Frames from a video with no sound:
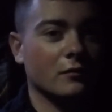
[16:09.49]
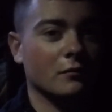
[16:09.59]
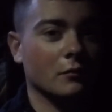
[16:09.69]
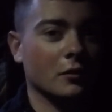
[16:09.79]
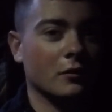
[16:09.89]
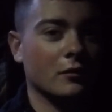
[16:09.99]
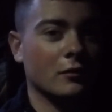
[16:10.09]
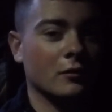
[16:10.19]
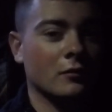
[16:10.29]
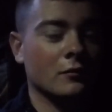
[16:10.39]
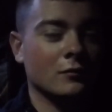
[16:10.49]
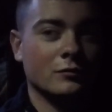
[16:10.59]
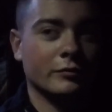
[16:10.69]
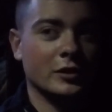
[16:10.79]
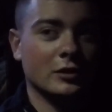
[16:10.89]
But
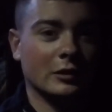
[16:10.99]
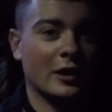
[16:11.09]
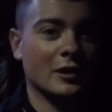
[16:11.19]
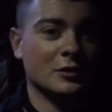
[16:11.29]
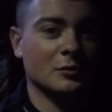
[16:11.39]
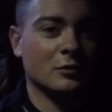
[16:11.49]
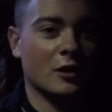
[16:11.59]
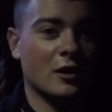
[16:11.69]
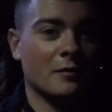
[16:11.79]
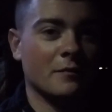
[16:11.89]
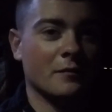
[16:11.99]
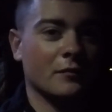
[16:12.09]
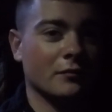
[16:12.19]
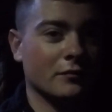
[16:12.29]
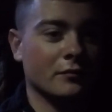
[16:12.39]
please like and subscribe,
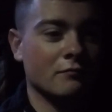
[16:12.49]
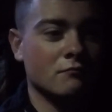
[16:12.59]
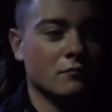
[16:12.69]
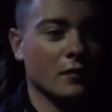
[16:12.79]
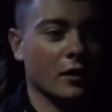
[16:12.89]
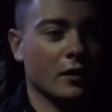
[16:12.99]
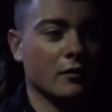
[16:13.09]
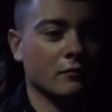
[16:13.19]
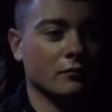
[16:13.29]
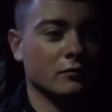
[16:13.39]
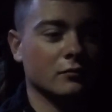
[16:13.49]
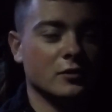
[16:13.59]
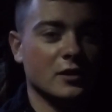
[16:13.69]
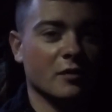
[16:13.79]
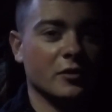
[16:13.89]
and just
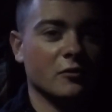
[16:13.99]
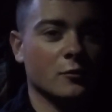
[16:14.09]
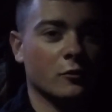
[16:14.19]
help me do more.